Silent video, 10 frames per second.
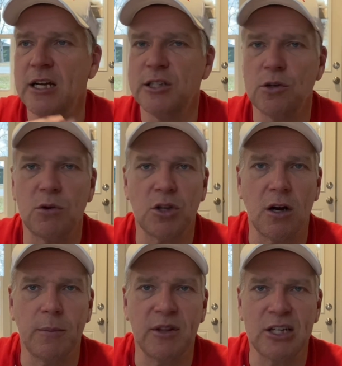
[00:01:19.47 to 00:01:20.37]
So we'll
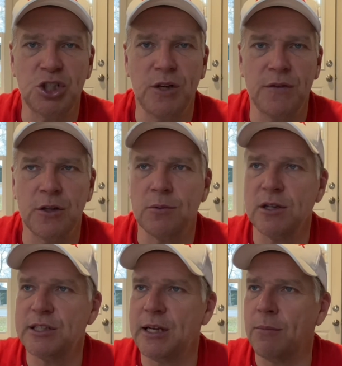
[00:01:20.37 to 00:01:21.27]
talk about that shift in the
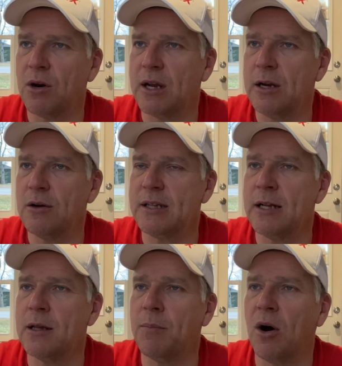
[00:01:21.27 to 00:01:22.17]
real estate market here at the
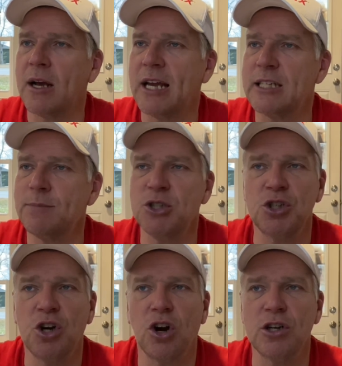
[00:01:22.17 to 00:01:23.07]
end of the podcast.
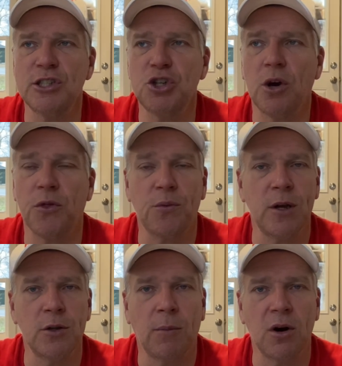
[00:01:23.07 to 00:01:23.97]
Mission Gardens, you had three
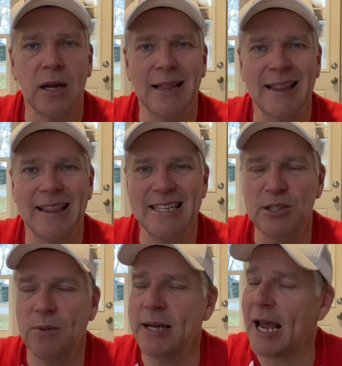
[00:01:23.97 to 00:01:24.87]
on the market
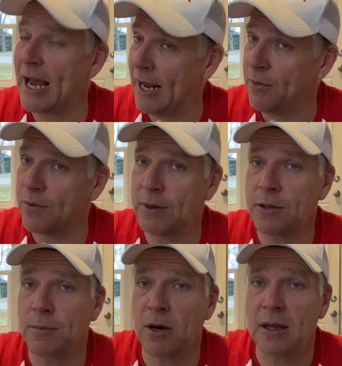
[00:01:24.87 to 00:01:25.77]
this week and three on
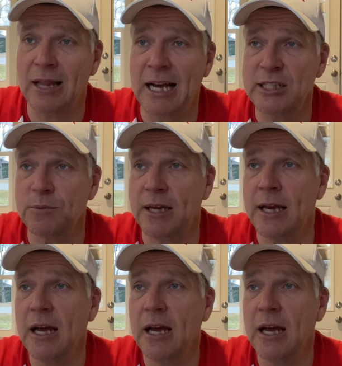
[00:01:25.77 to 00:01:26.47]
the market last week,